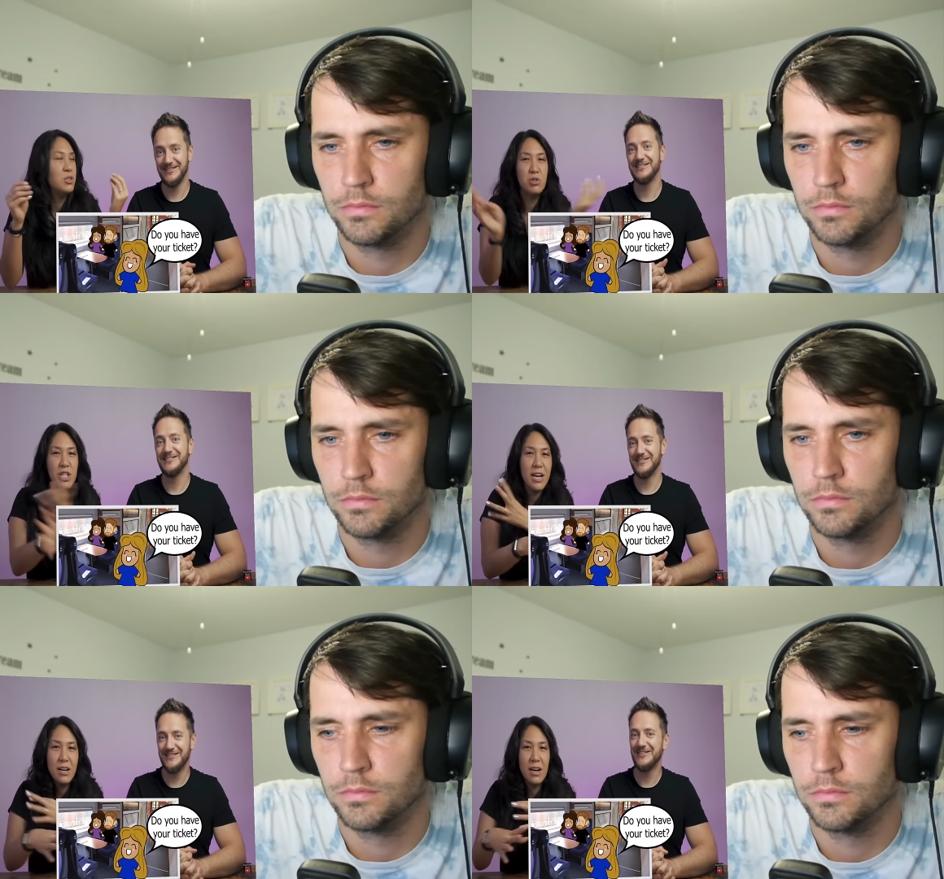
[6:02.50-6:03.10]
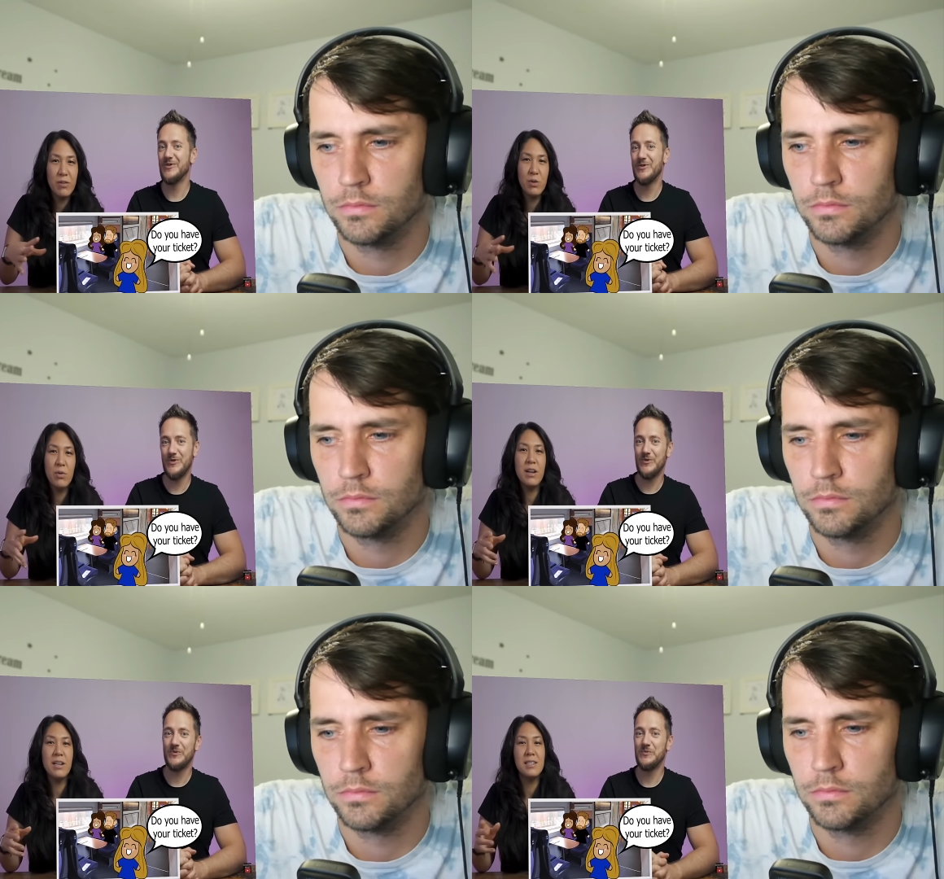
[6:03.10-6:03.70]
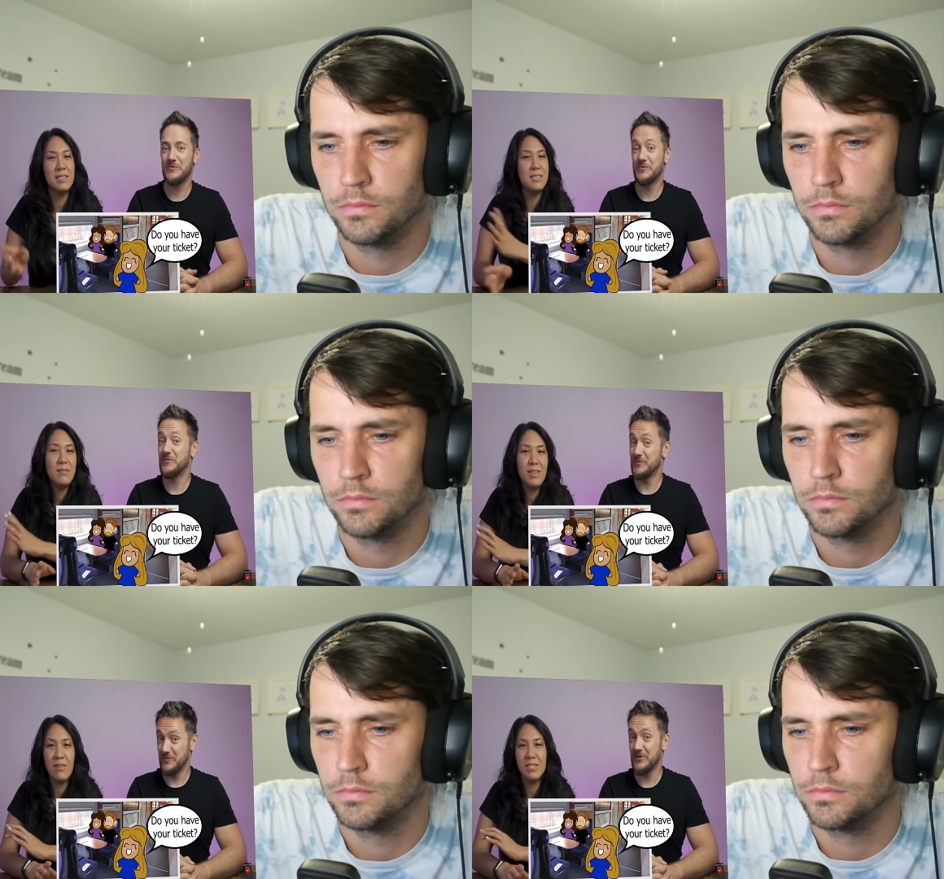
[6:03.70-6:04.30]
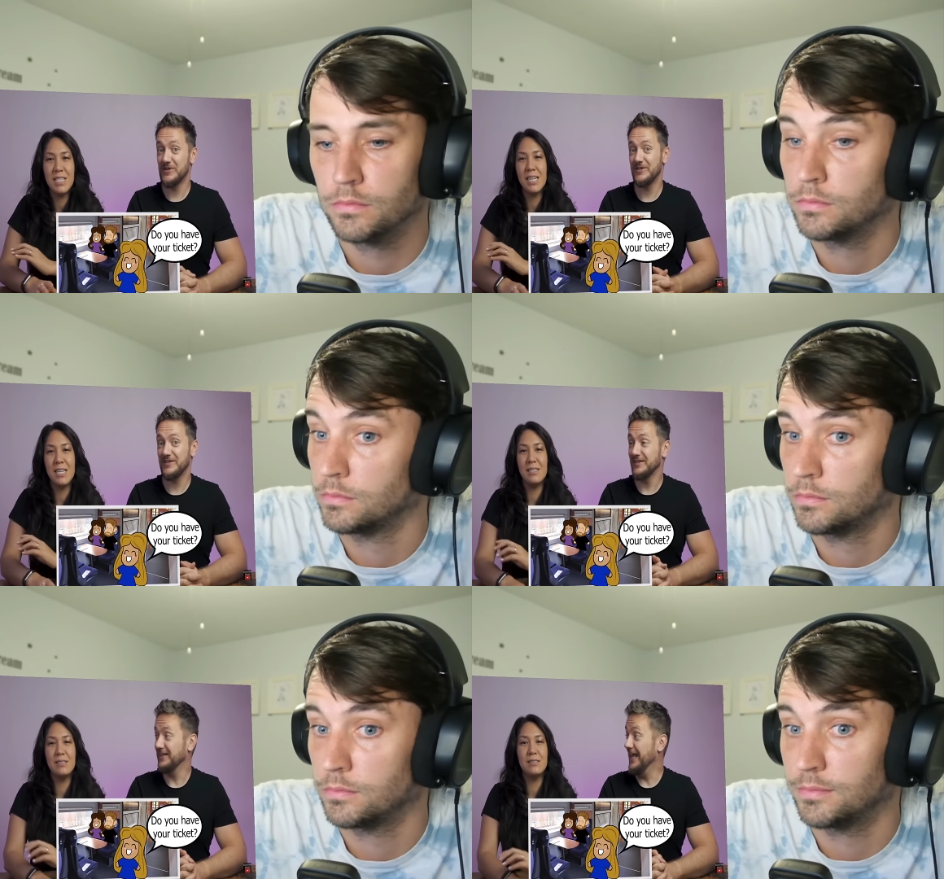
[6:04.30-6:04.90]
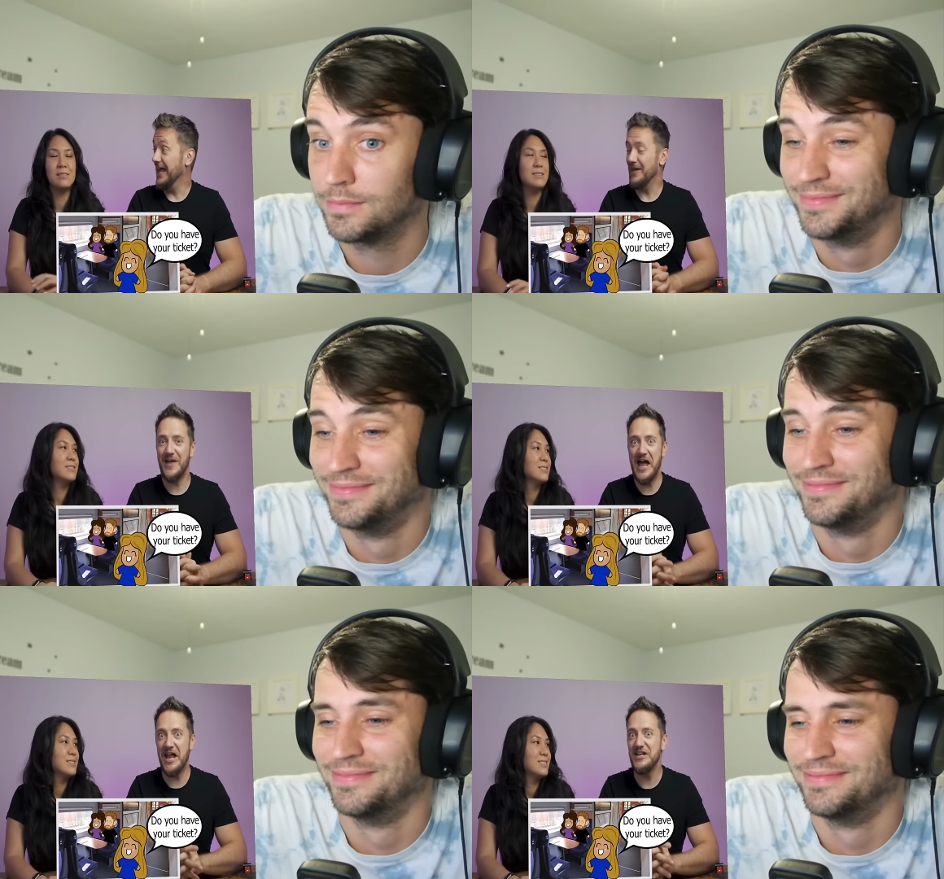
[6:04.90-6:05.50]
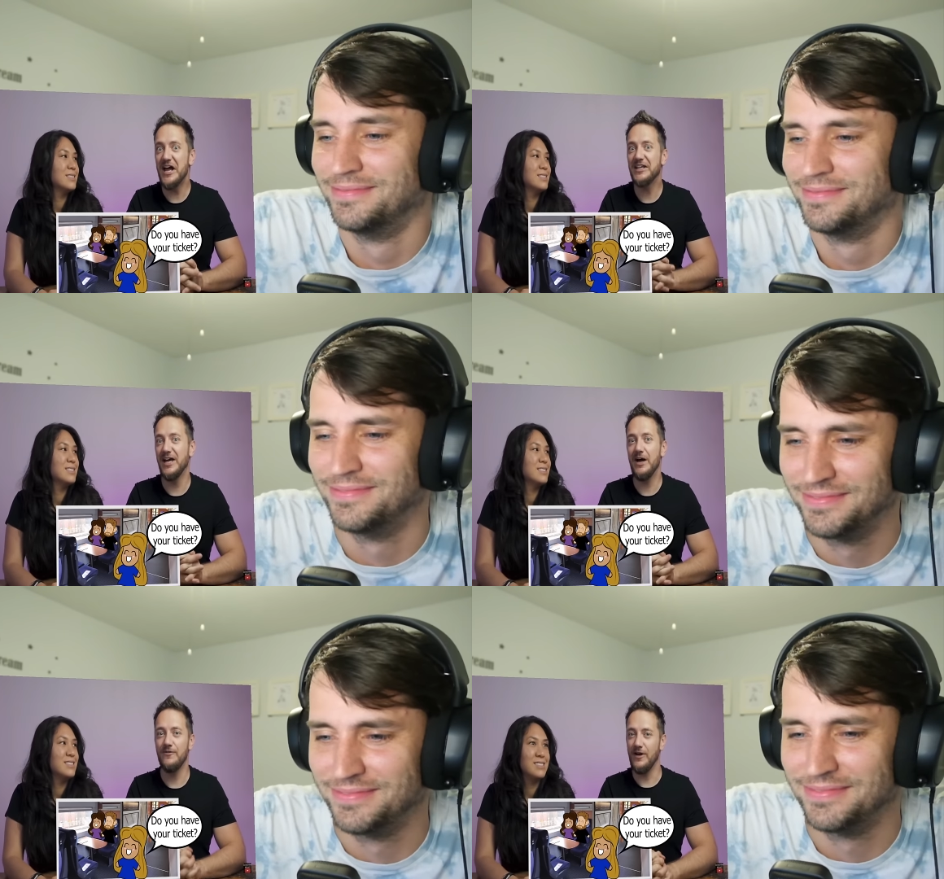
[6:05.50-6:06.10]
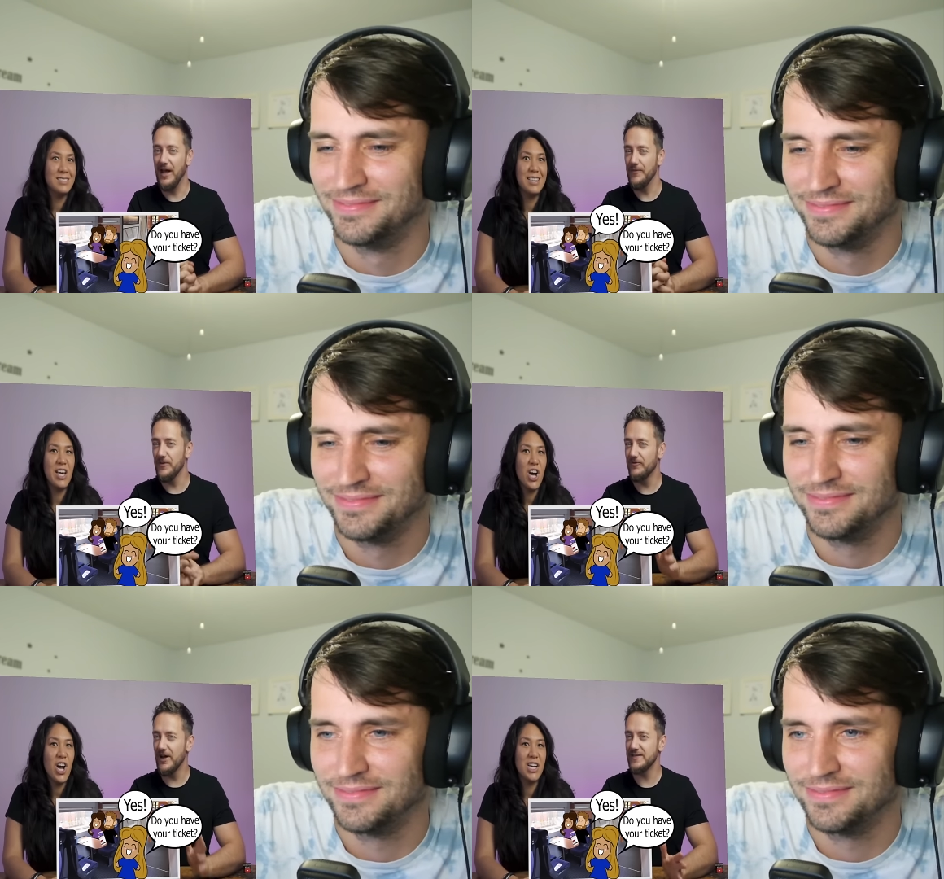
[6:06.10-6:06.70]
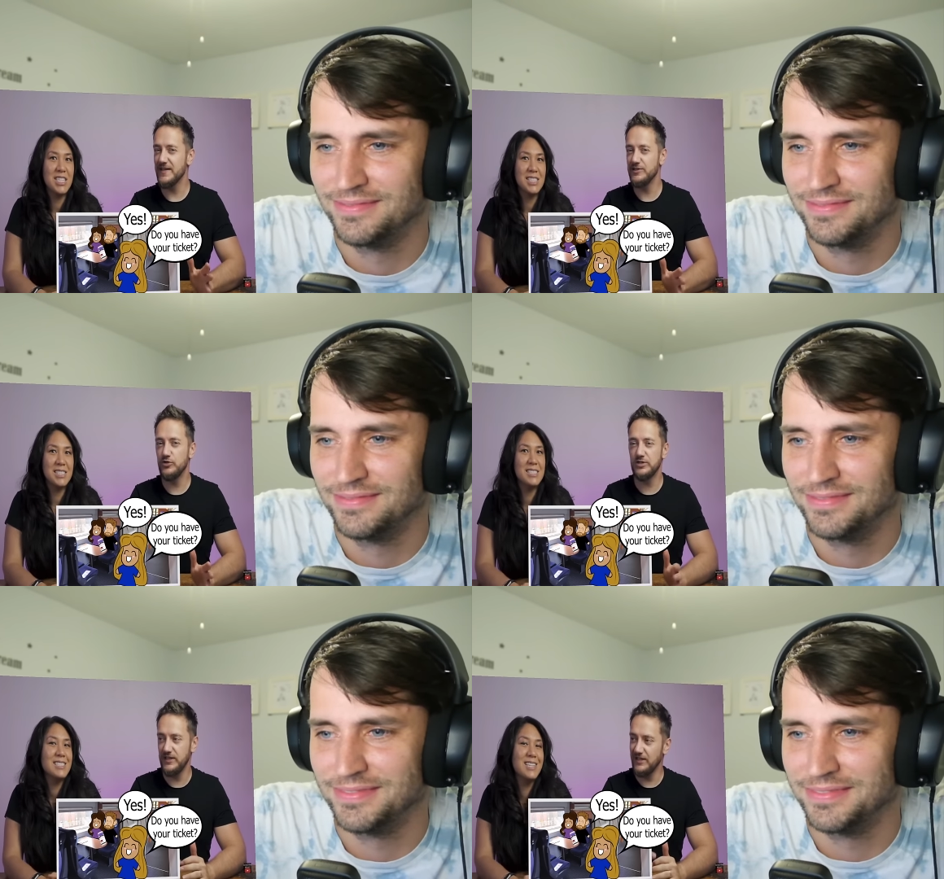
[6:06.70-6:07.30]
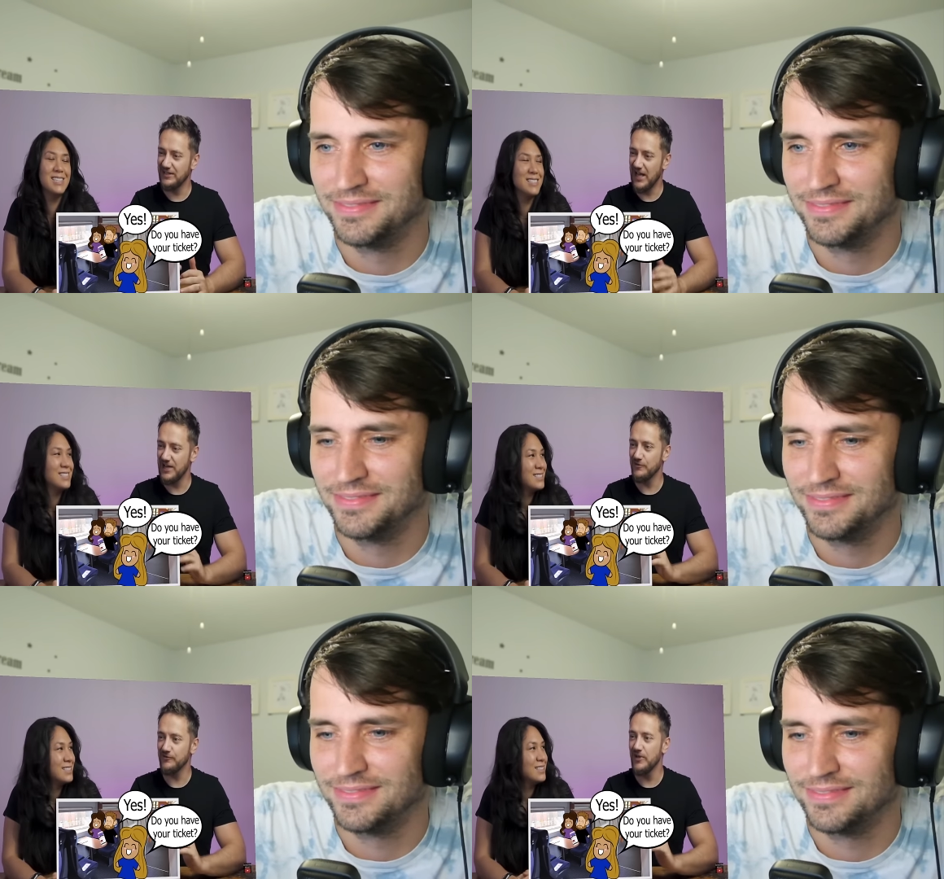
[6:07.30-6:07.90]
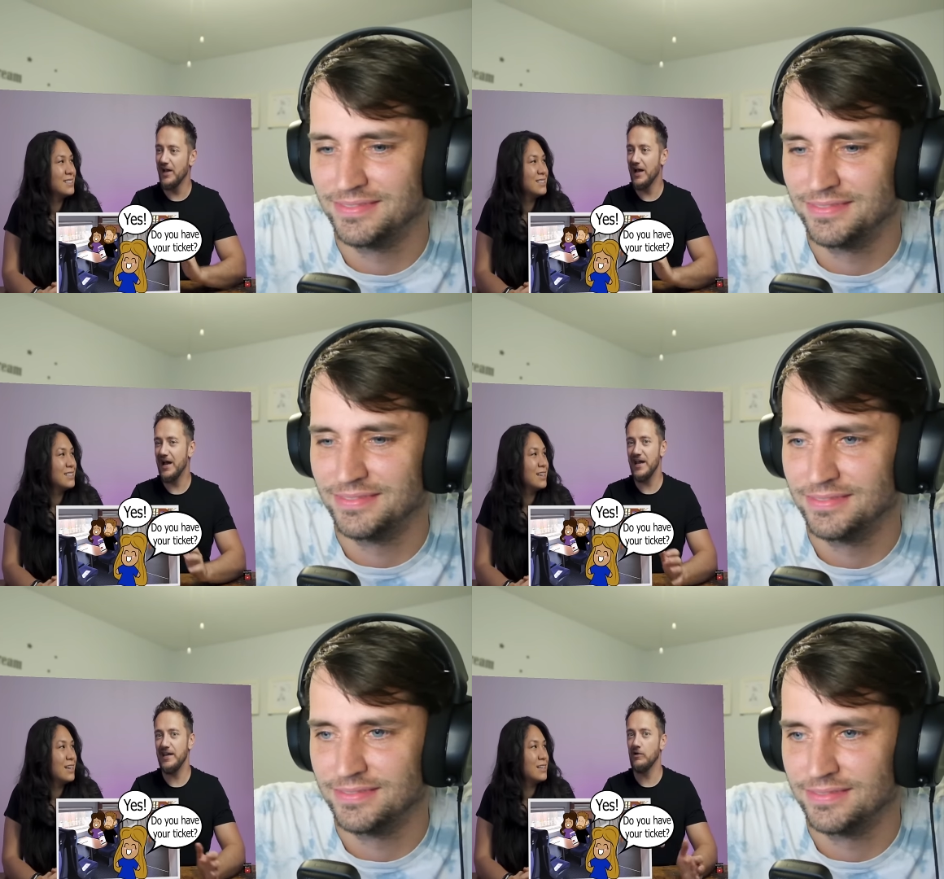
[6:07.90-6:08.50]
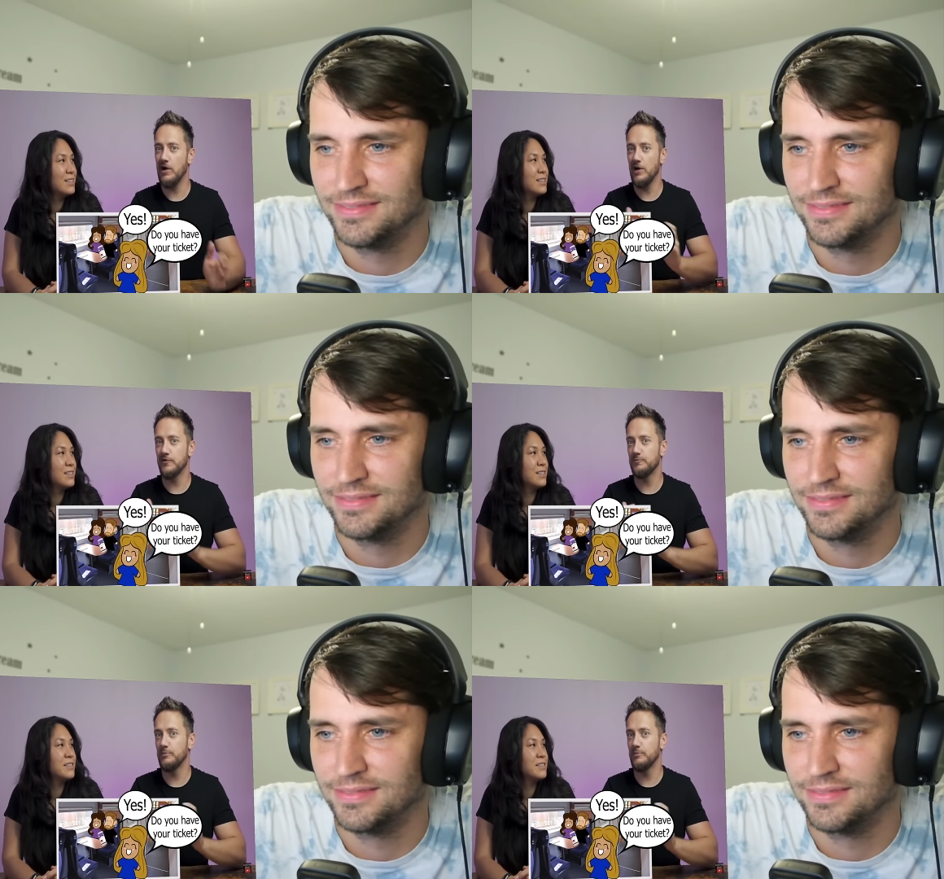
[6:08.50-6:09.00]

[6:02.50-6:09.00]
Speaker 1: to check on everyone to see if they have a ticket.
Speaker 2: Yeah, they're undercover and the fines are usually kind of high or out of